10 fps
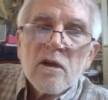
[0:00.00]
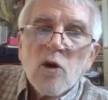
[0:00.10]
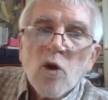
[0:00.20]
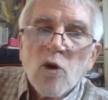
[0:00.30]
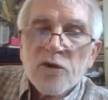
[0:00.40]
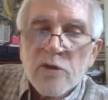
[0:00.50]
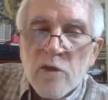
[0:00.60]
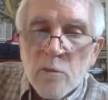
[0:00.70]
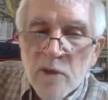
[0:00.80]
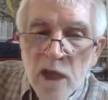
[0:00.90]
holes in
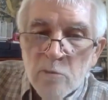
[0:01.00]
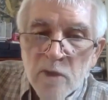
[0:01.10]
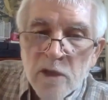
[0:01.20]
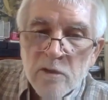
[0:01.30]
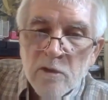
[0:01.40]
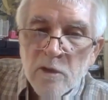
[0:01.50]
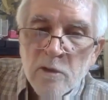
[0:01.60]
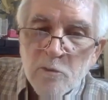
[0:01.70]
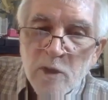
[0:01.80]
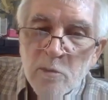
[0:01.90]
the pavement
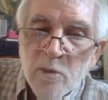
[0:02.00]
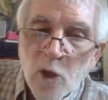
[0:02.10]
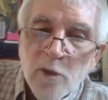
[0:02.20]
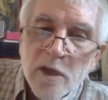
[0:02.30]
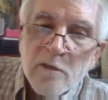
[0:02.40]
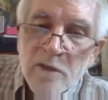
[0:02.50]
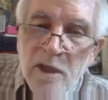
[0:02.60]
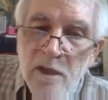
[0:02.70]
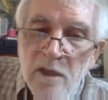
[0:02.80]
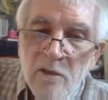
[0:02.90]
or rebuilding
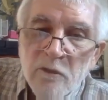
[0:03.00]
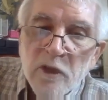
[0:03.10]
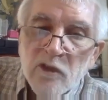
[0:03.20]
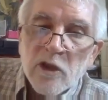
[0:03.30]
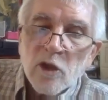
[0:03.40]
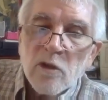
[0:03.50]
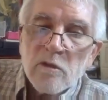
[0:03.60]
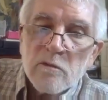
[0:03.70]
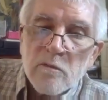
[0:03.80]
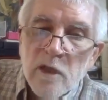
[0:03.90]

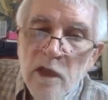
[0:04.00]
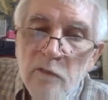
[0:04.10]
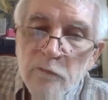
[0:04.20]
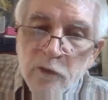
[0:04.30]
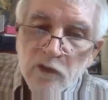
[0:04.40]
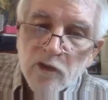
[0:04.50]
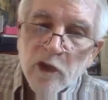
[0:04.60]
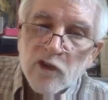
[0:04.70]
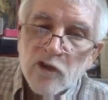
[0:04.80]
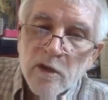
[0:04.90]
physical
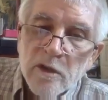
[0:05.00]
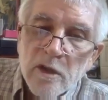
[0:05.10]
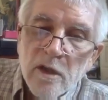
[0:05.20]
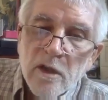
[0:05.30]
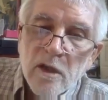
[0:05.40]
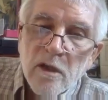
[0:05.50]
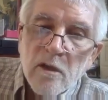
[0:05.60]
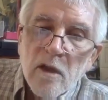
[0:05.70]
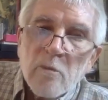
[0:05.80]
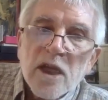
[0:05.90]
infrastructure,
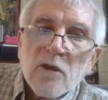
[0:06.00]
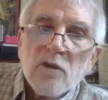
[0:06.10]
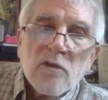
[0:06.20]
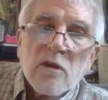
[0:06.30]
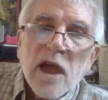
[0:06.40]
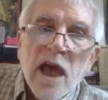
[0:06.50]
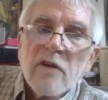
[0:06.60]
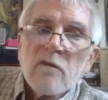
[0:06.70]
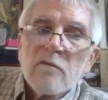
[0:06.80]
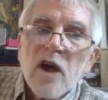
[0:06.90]
because we're going to
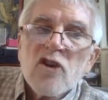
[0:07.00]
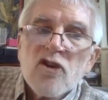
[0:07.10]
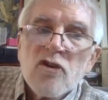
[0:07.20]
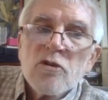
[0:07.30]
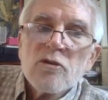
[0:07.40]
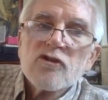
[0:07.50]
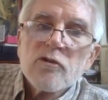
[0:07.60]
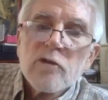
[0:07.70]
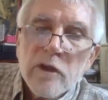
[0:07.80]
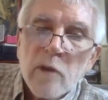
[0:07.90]
have a
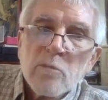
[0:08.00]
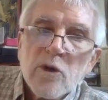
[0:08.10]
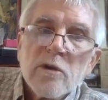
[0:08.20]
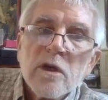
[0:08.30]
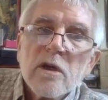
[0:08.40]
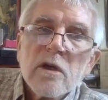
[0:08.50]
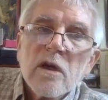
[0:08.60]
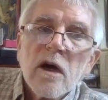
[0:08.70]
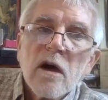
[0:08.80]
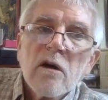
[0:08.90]
huge number
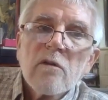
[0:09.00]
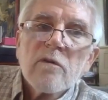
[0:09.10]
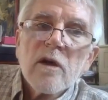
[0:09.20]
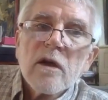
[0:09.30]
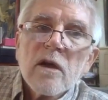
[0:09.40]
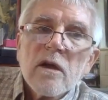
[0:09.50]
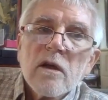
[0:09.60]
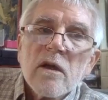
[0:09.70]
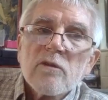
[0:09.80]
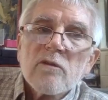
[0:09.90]
of
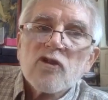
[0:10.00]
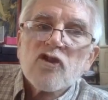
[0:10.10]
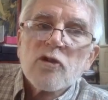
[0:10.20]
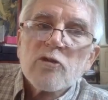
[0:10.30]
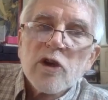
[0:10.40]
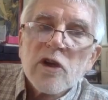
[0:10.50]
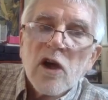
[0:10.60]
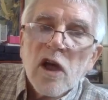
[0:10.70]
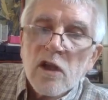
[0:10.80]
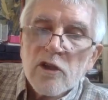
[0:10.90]
junior
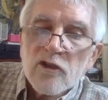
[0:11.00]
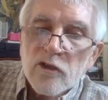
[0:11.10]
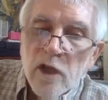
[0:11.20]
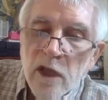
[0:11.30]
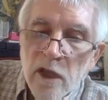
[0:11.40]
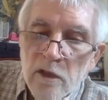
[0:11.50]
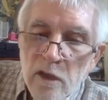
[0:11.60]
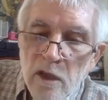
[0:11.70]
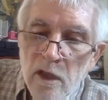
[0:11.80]
college and